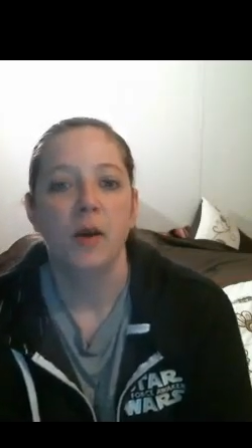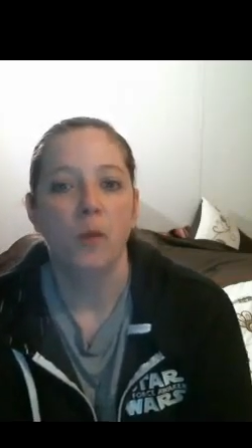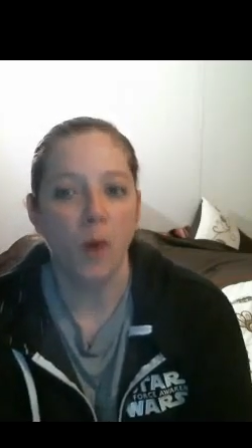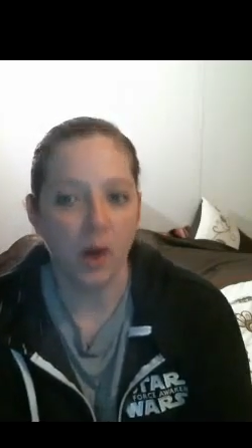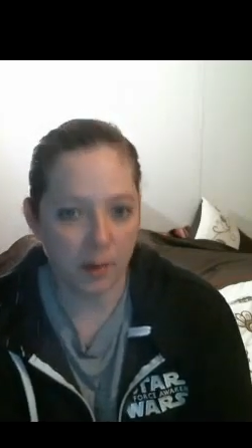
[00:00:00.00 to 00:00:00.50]

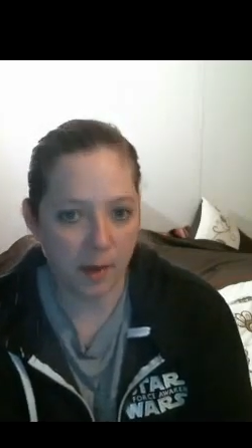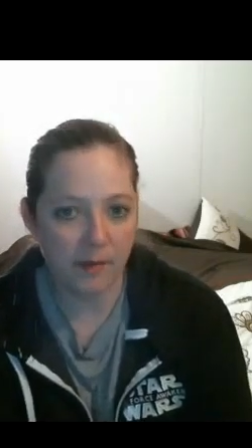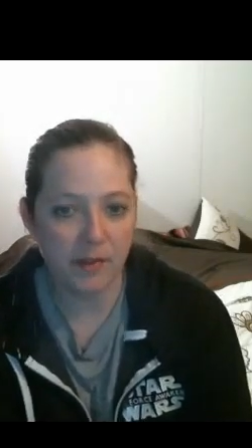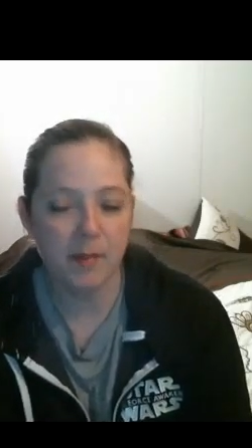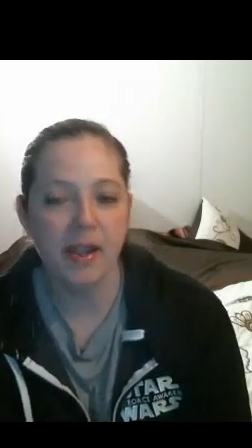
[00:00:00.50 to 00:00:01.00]
while I'm
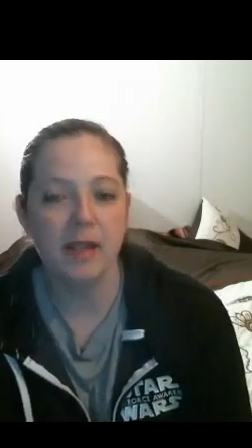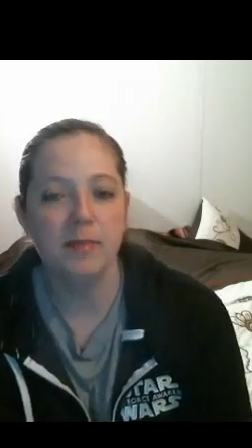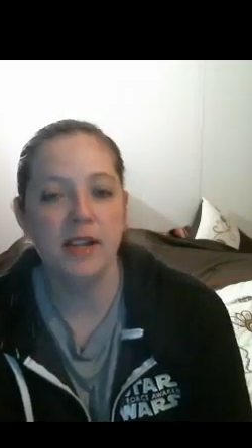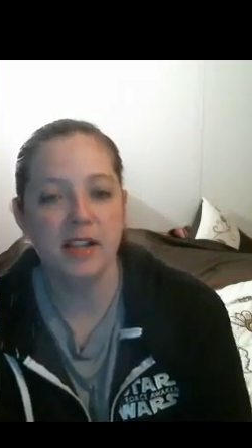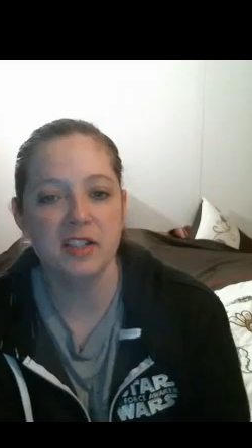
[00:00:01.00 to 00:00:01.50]
having the
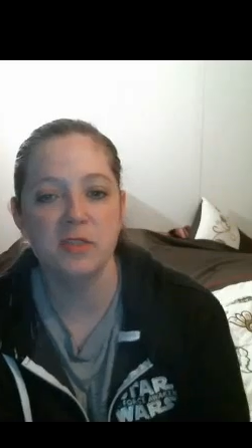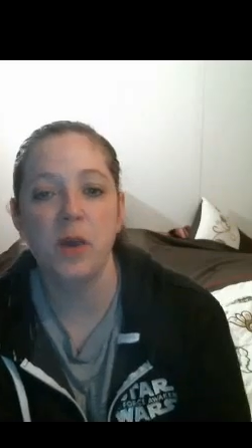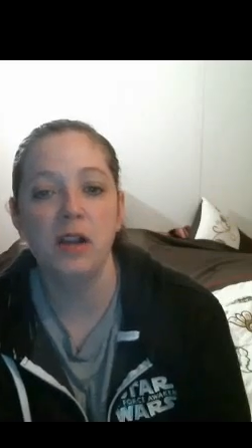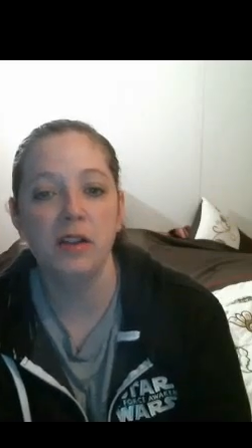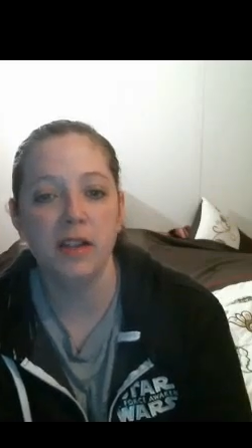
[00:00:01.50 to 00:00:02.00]
baby, as
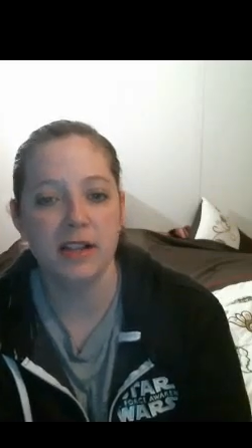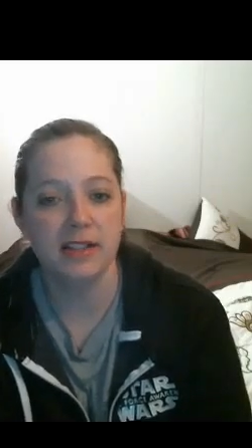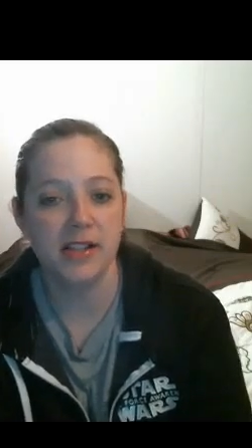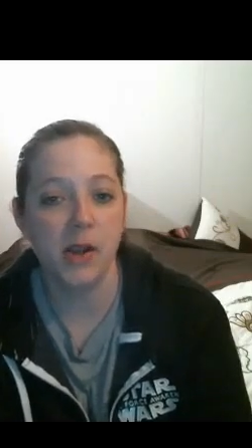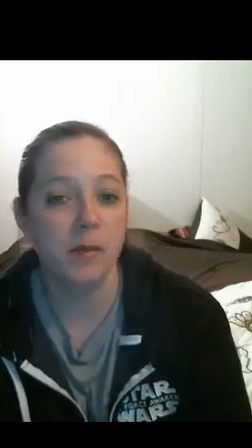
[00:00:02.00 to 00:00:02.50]
well
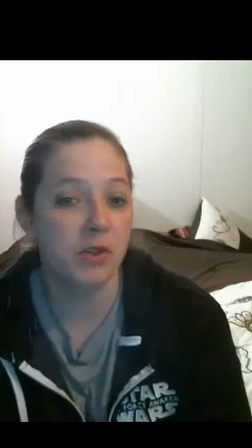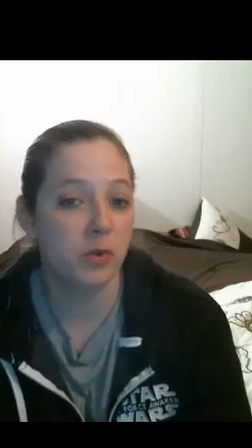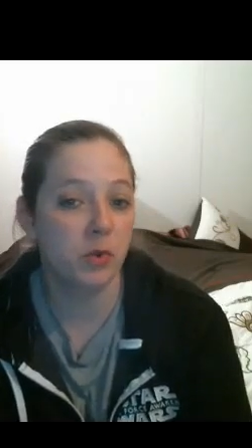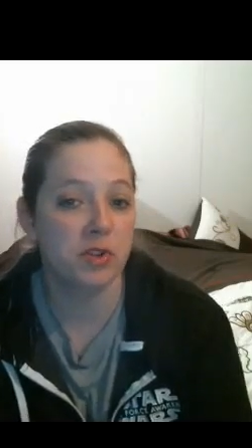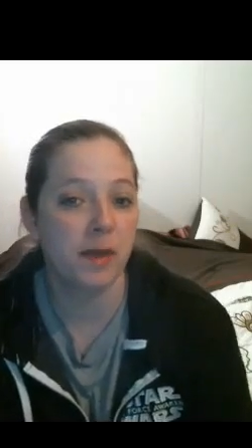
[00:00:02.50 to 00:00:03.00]
as help me
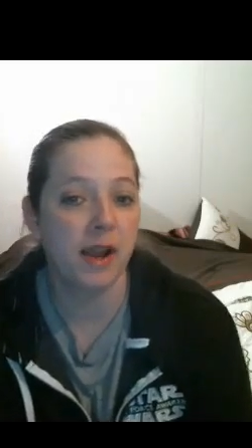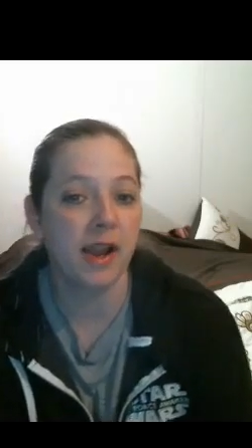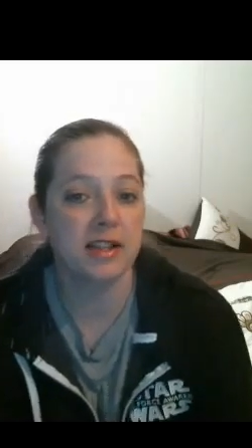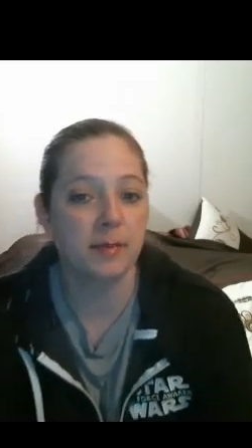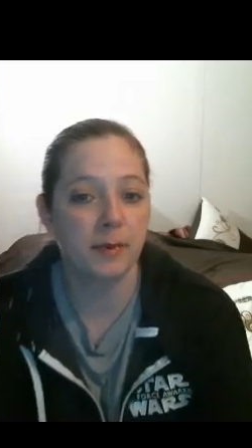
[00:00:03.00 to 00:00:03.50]
towards my
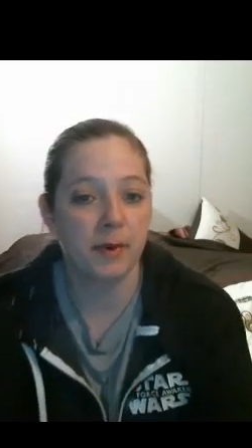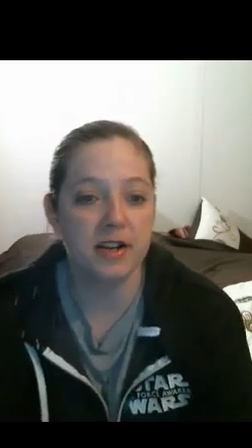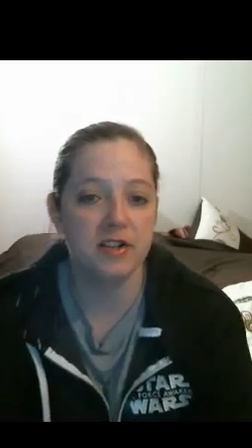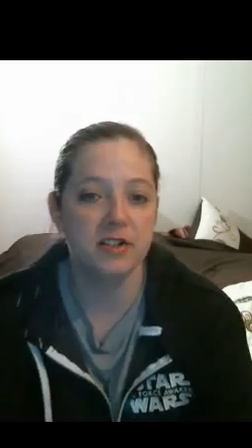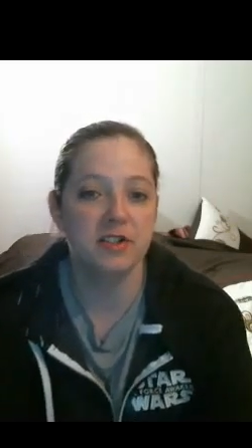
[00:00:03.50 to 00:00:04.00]

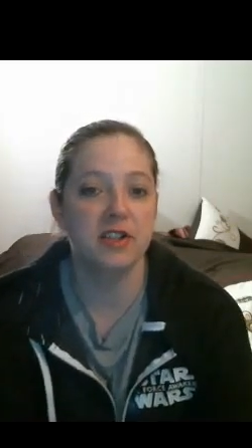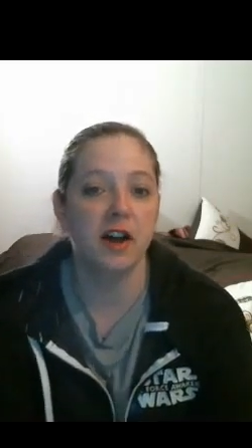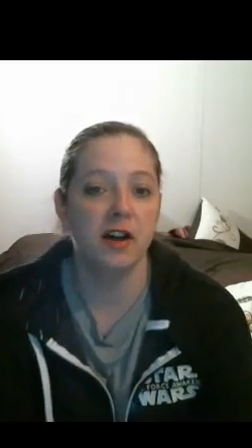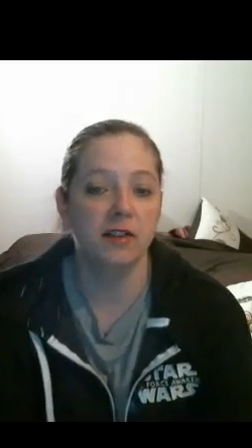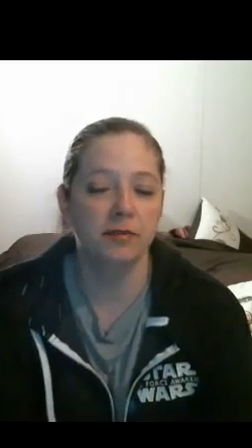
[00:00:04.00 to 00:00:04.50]
aspirations
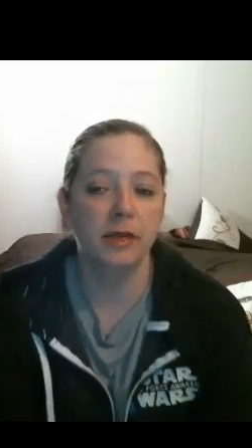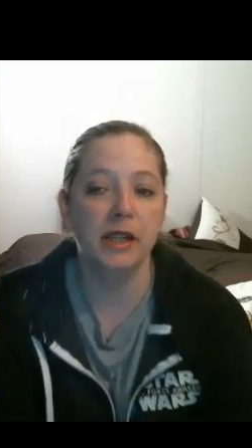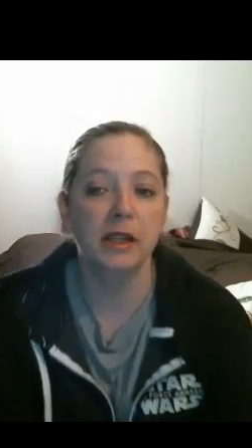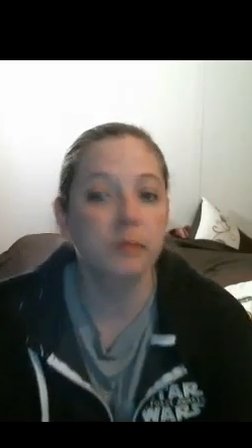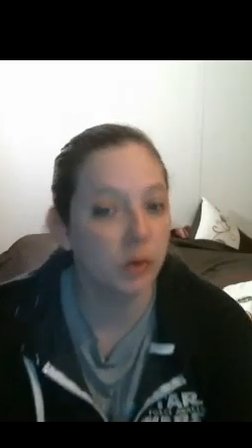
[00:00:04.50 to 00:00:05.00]
of
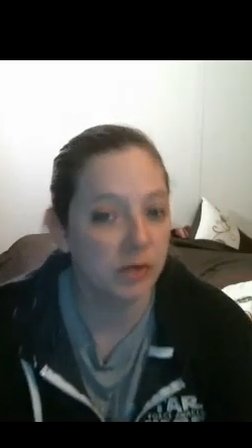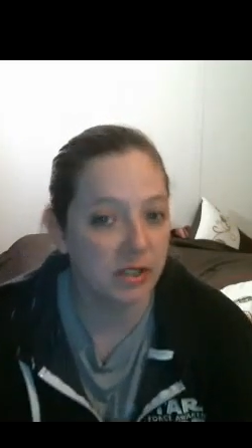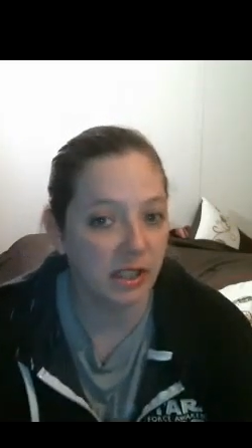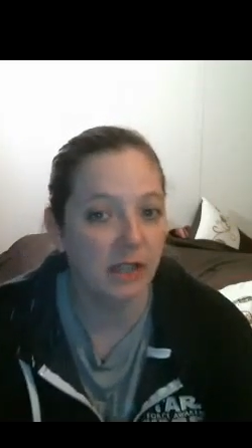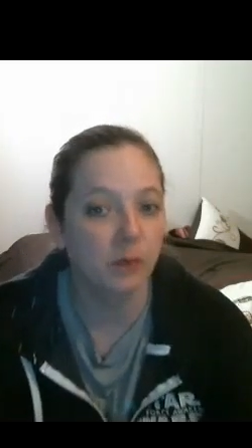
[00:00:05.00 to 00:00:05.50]
being
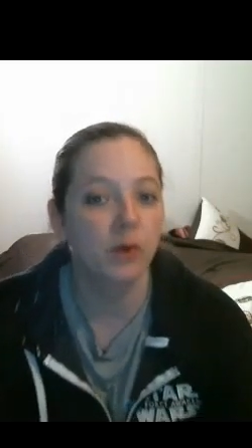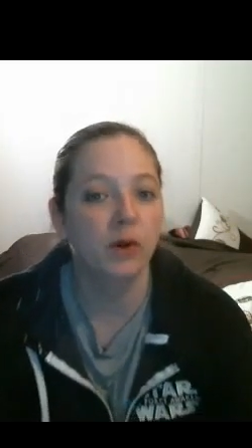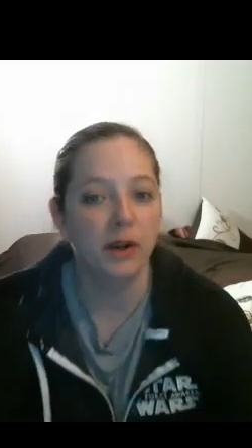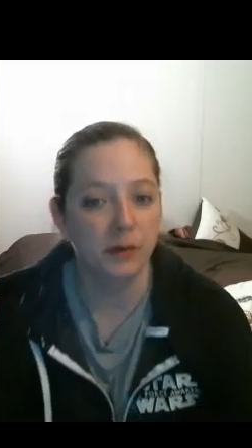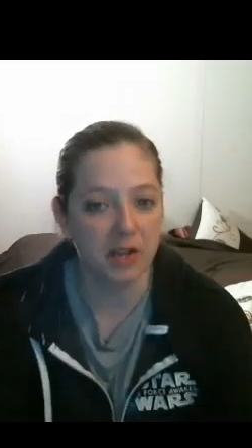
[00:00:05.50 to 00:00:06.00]

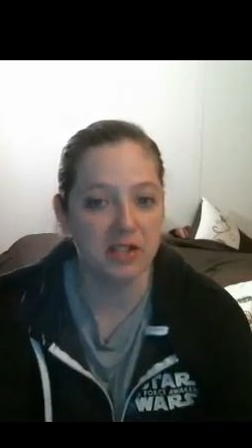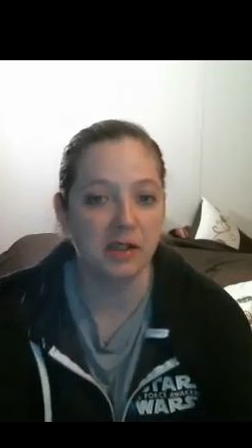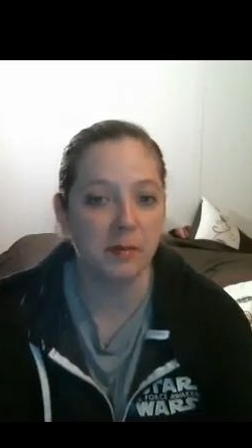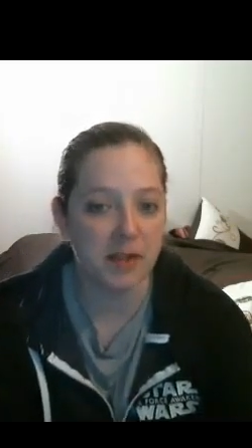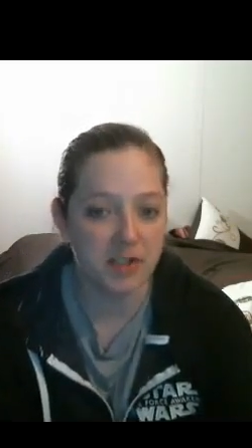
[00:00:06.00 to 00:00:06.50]
multilingual and
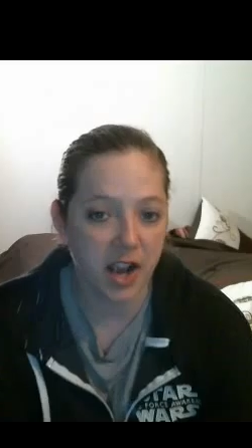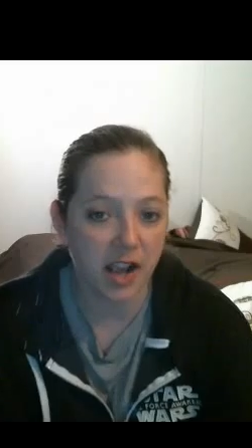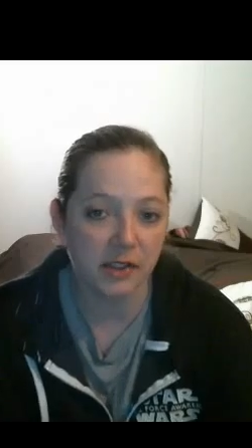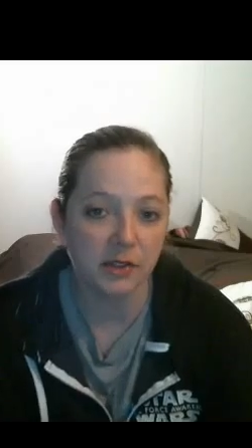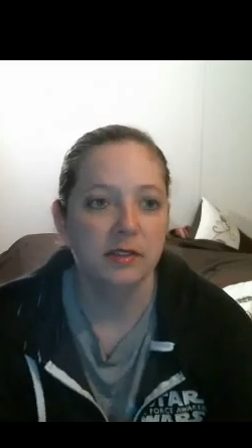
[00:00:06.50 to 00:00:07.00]
raising my
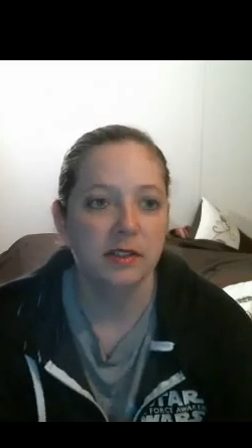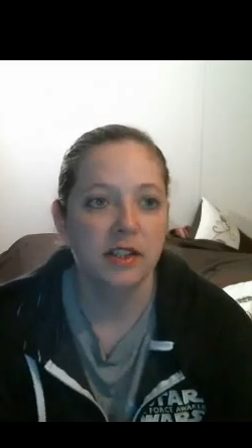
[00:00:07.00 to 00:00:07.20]
child.